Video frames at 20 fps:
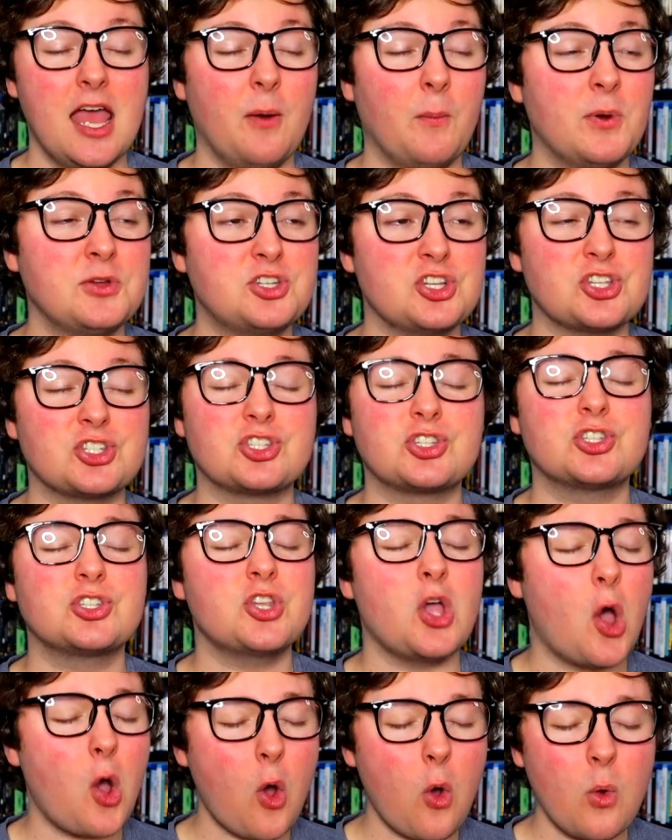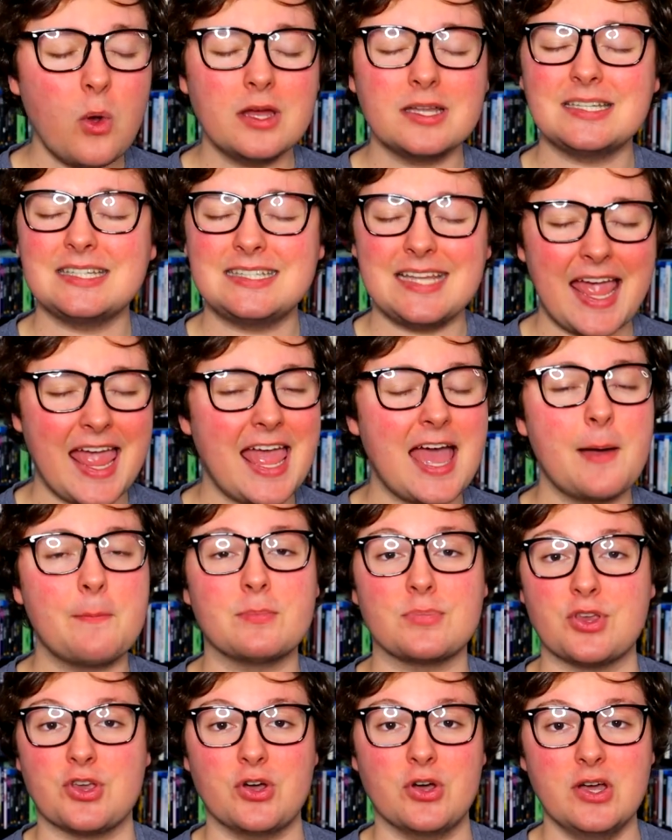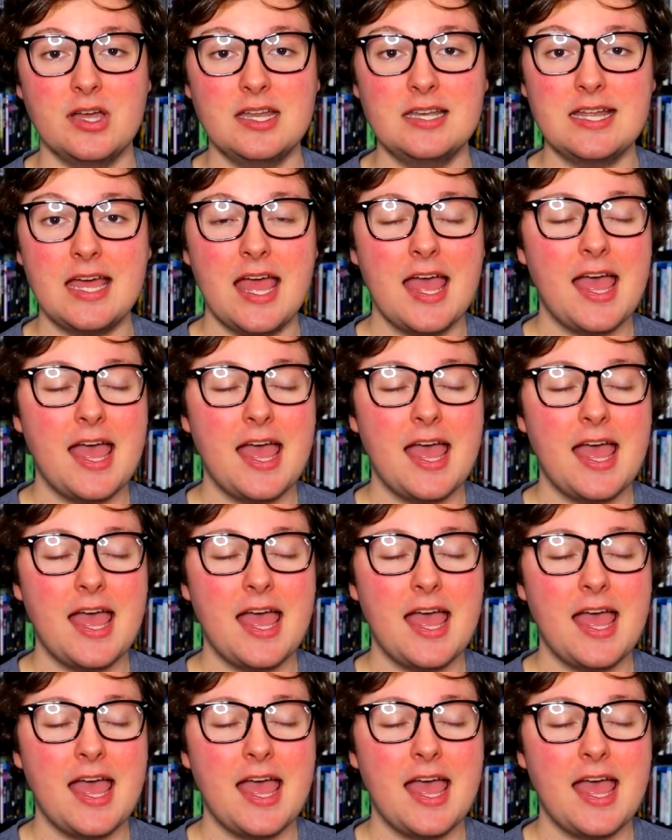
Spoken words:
which is so damn good.